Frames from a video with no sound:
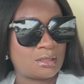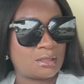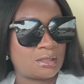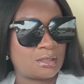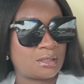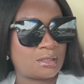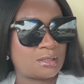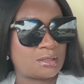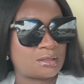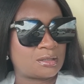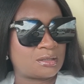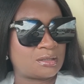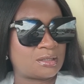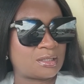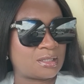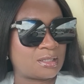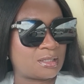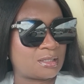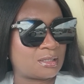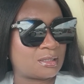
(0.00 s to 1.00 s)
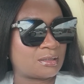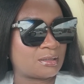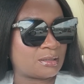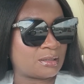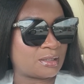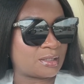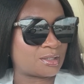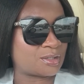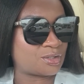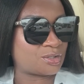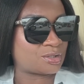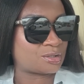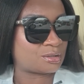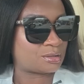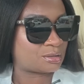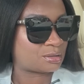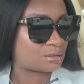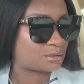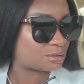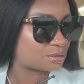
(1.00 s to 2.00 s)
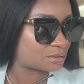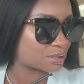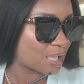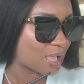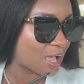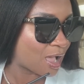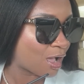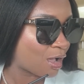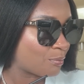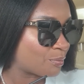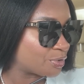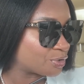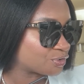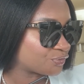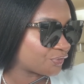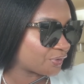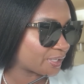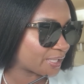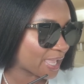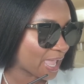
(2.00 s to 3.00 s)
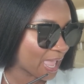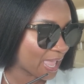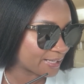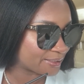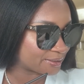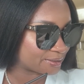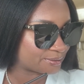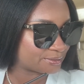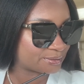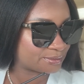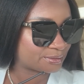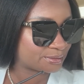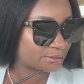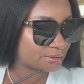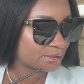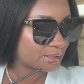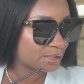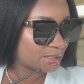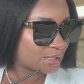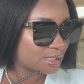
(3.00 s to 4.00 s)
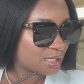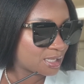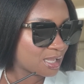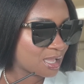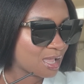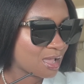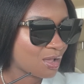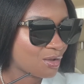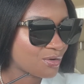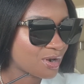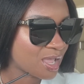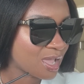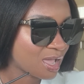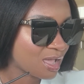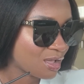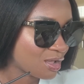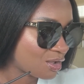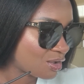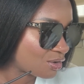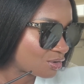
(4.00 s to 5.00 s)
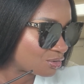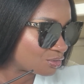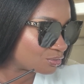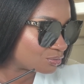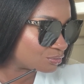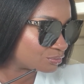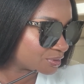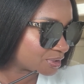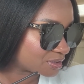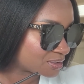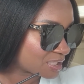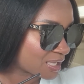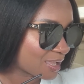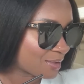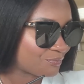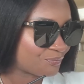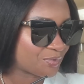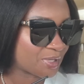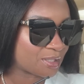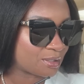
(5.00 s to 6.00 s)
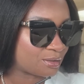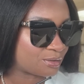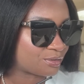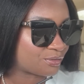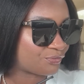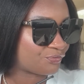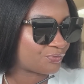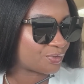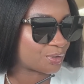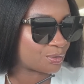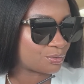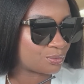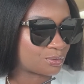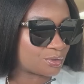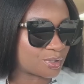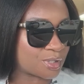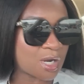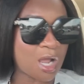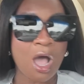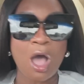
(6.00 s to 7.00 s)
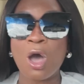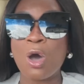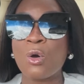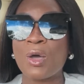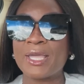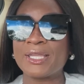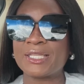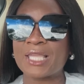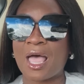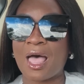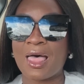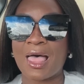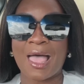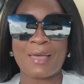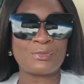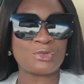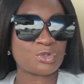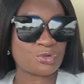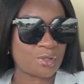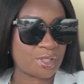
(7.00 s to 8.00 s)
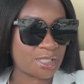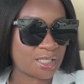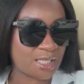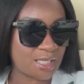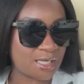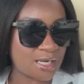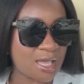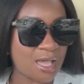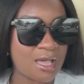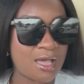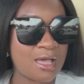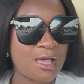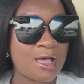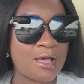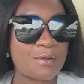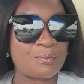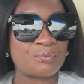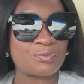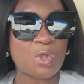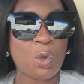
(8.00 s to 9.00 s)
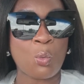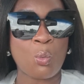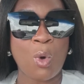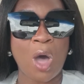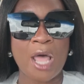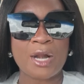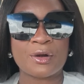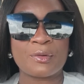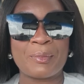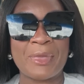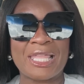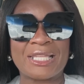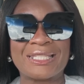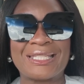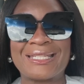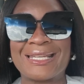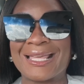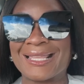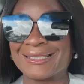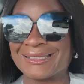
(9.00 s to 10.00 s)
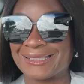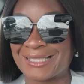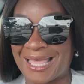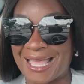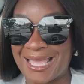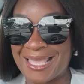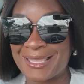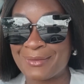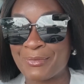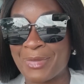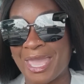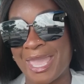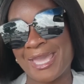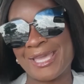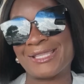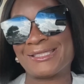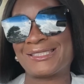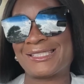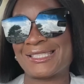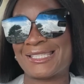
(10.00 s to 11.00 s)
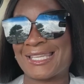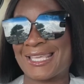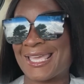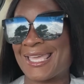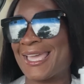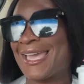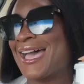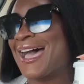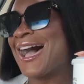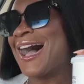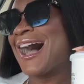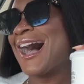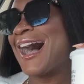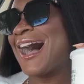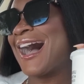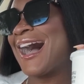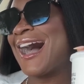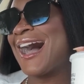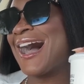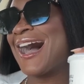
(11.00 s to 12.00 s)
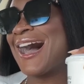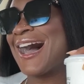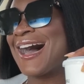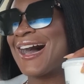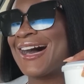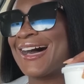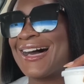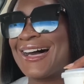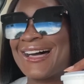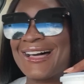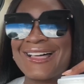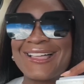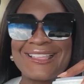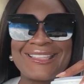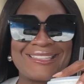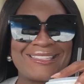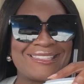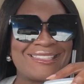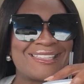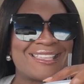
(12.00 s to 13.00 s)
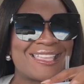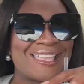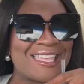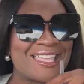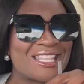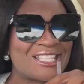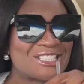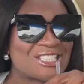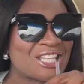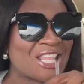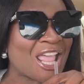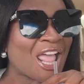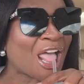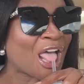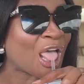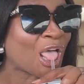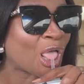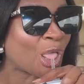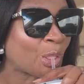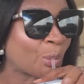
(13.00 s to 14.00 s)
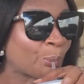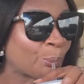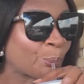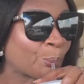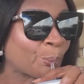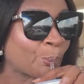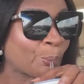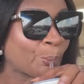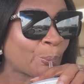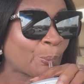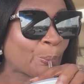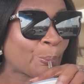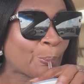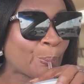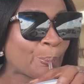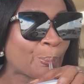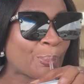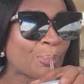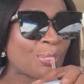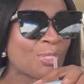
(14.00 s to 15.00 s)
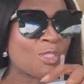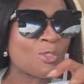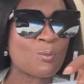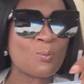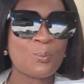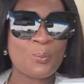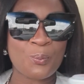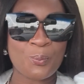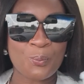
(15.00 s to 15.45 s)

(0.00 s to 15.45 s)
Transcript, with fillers: It is delicious. I almost forgot it. Oh no, the top fell on the floor. Oh, and y'all, I'm drinking um watermelon limeade today. Uh yes, y'all. Mm-hmm. Mm.